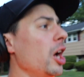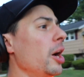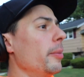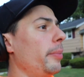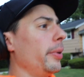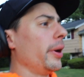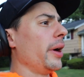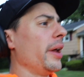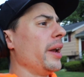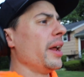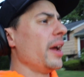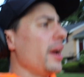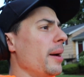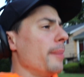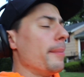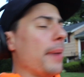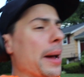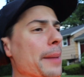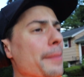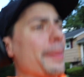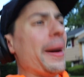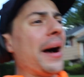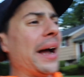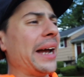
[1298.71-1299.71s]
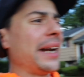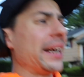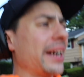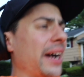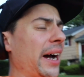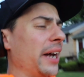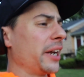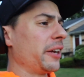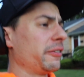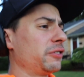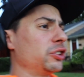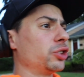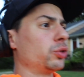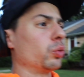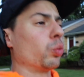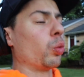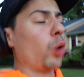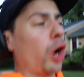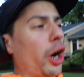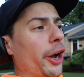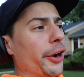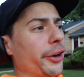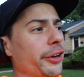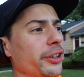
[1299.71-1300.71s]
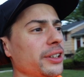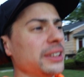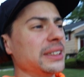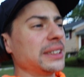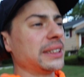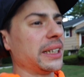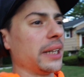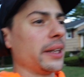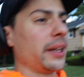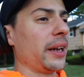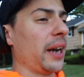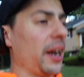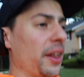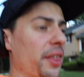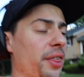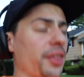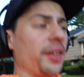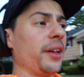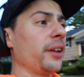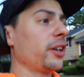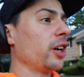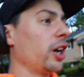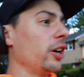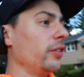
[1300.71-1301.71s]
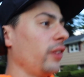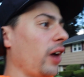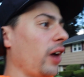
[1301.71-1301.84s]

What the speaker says: but my mind kind of just wanders, and then I think of